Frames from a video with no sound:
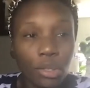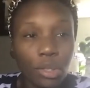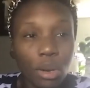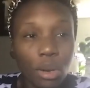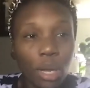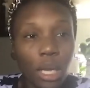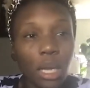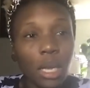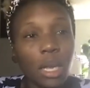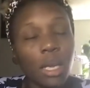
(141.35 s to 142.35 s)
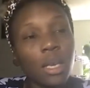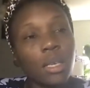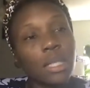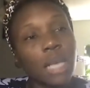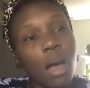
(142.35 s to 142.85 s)
So he
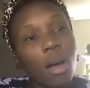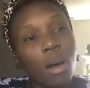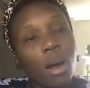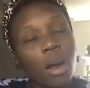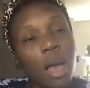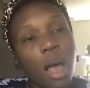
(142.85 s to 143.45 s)
is our